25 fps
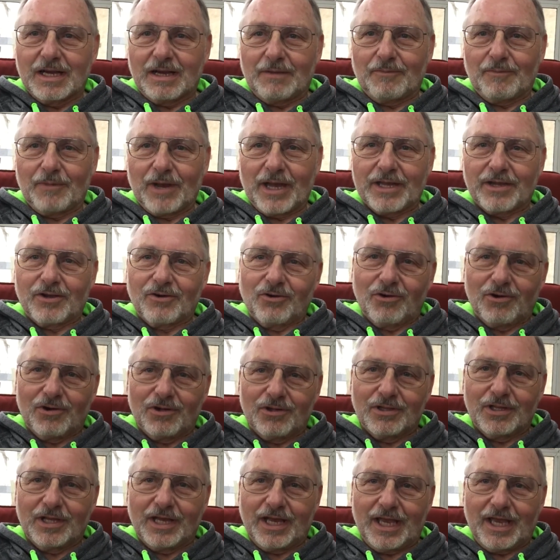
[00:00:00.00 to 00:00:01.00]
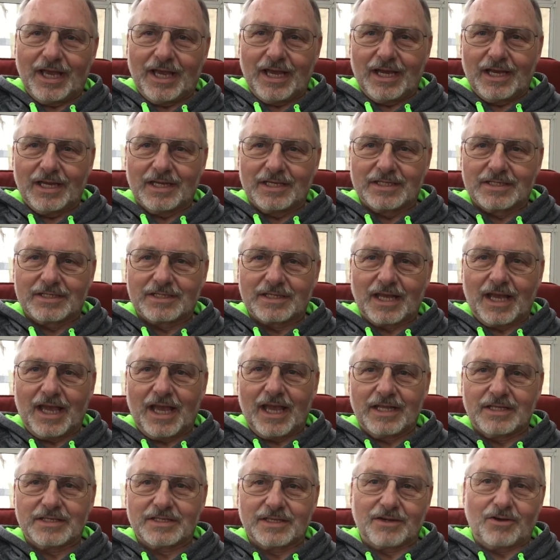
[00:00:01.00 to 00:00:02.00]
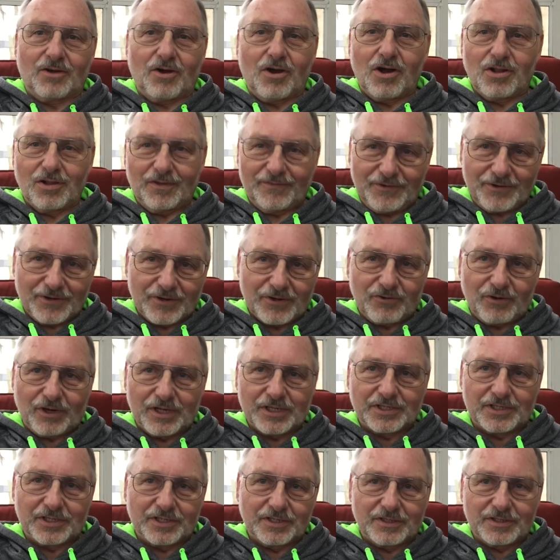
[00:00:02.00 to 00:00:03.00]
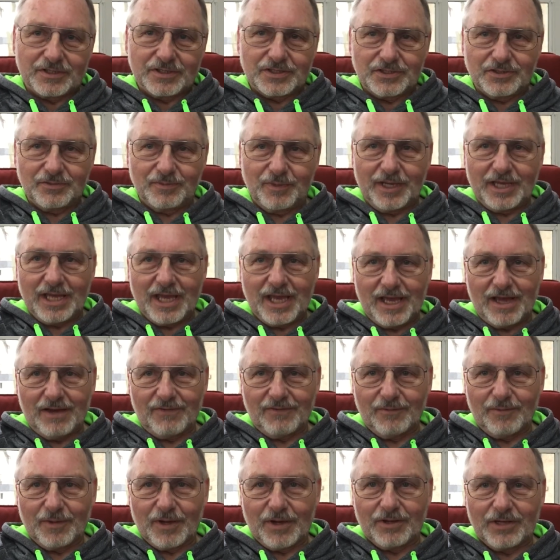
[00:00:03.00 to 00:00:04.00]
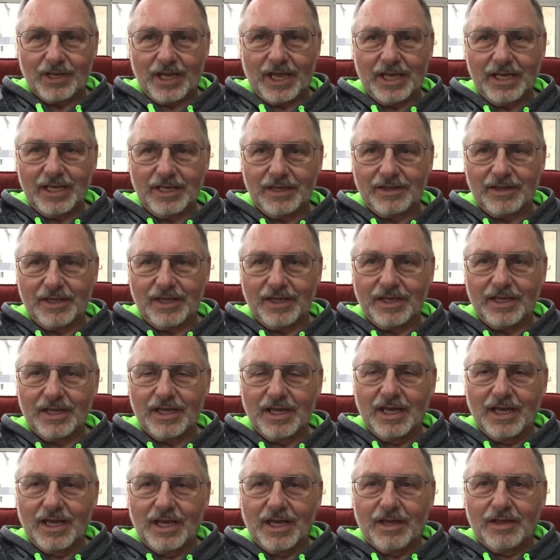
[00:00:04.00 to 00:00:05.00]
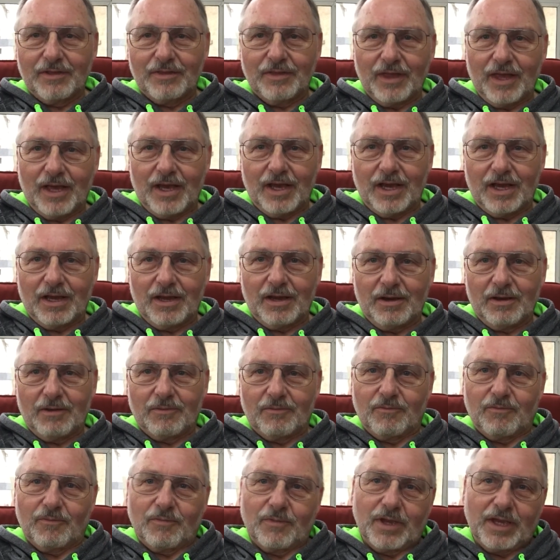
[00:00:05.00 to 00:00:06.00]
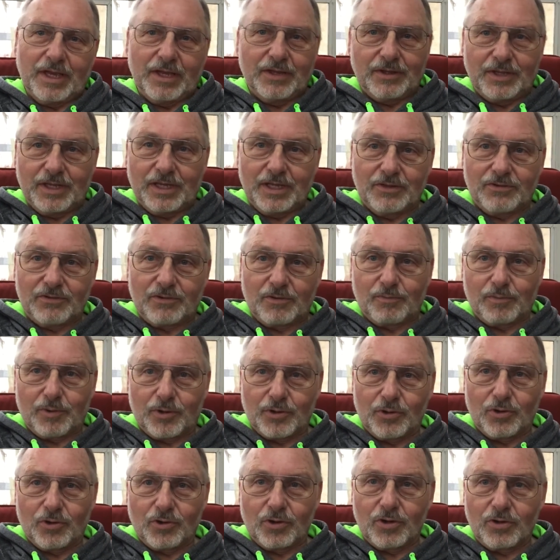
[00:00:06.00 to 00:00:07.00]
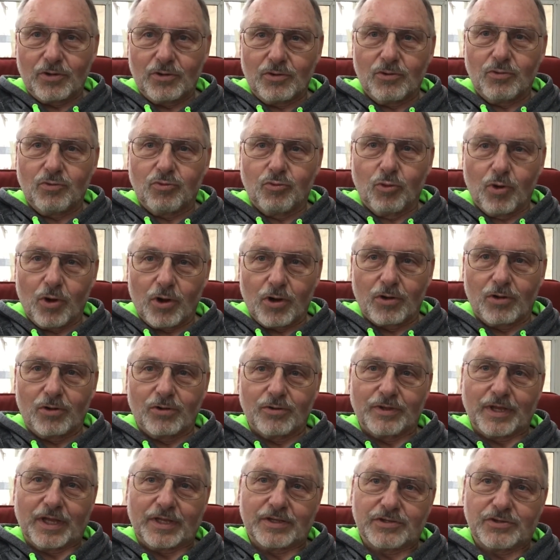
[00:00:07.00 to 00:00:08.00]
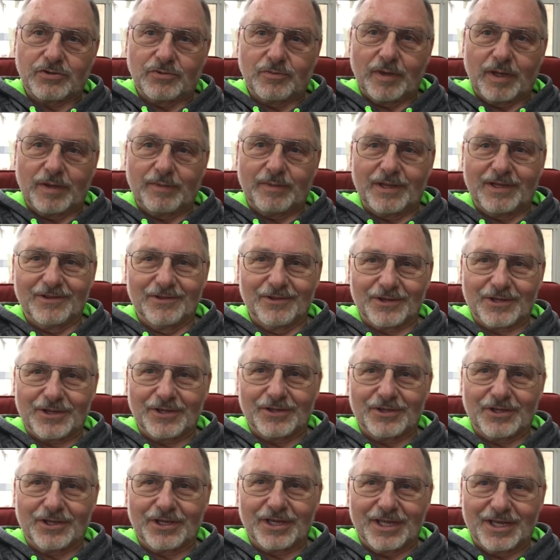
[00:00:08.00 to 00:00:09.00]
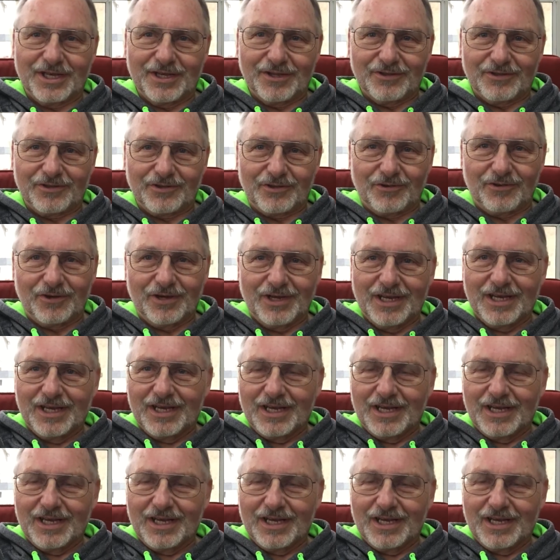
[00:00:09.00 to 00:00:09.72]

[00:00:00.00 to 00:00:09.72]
My goal is to answer all of your questions you may have about anything um, in the entrepreneurial world that you may be looking to get into.